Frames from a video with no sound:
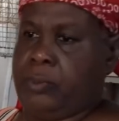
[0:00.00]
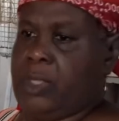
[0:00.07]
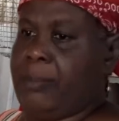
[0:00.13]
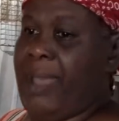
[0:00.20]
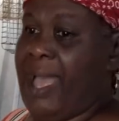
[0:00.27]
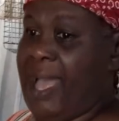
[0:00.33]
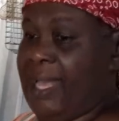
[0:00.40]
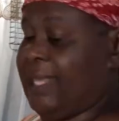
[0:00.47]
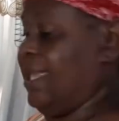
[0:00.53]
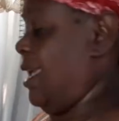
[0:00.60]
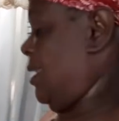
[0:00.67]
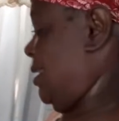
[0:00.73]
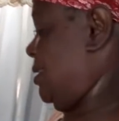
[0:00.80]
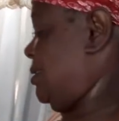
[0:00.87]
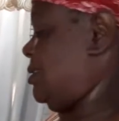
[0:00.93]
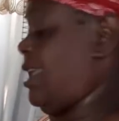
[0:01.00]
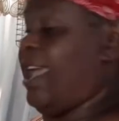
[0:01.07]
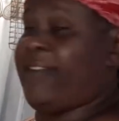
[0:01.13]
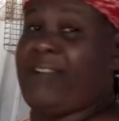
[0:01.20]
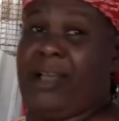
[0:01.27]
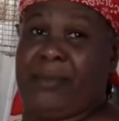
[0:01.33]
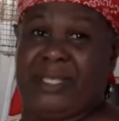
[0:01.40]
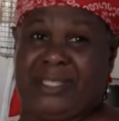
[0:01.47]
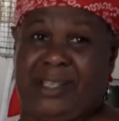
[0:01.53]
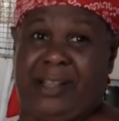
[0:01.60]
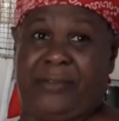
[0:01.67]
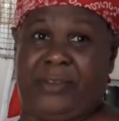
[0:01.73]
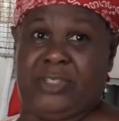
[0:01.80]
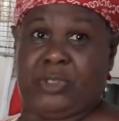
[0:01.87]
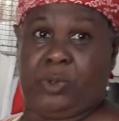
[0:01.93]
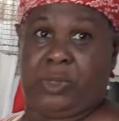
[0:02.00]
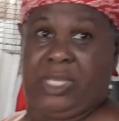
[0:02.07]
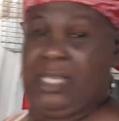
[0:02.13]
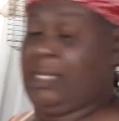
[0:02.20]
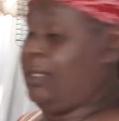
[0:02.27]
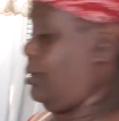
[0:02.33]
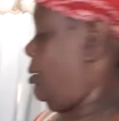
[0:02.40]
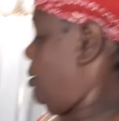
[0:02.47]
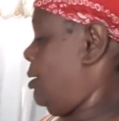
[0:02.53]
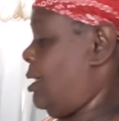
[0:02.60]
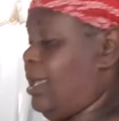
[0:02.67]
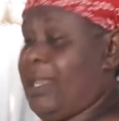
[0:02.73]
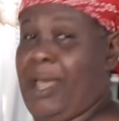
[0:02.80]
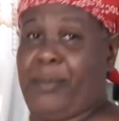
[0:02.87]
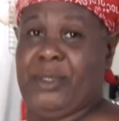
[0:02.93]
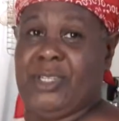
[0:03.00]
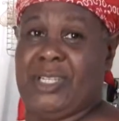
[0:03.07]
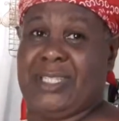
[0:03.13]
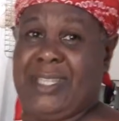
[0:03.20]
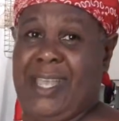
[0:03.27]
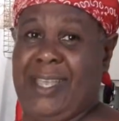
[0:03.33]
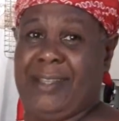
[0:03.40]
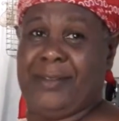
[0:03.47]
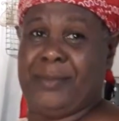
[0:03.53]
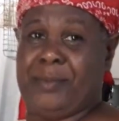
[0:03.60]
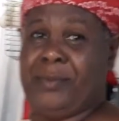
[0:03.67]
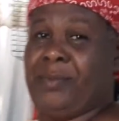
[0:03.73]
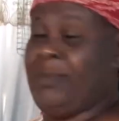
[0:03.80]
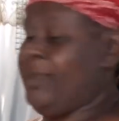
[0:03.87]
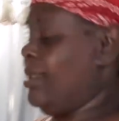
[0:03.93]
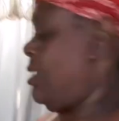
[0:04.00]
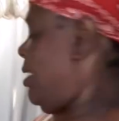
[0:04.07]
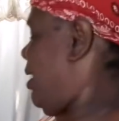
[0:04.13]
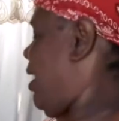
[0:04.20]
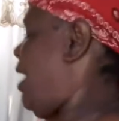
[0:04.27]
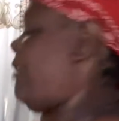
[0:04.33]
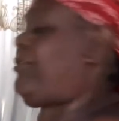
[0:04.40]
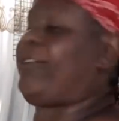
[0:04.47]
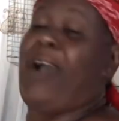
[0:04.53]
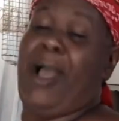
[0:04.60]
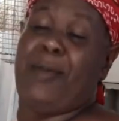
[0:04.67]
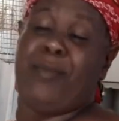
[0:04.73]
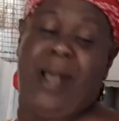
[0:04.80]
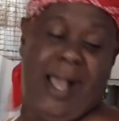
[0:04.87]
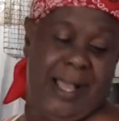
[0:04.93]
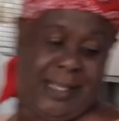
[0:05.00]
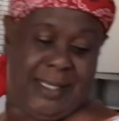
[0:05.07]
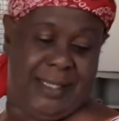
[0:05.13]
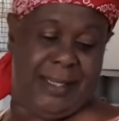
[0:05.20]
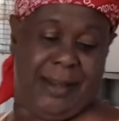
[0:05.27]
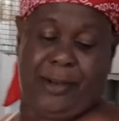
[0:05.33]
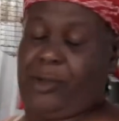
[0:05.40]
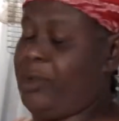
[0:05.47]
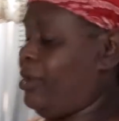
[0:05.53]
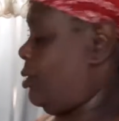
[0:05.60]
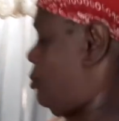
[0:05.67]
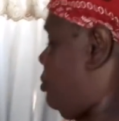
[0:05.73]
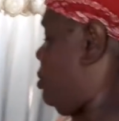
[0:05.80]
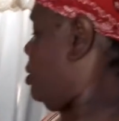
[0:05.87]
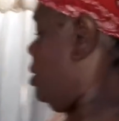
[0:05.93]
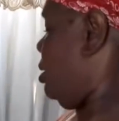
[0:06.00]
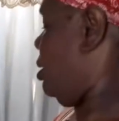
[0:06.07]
My ackee, I did say I've got my saltfish cooking. That me just say. I've got my ackee there going to cook.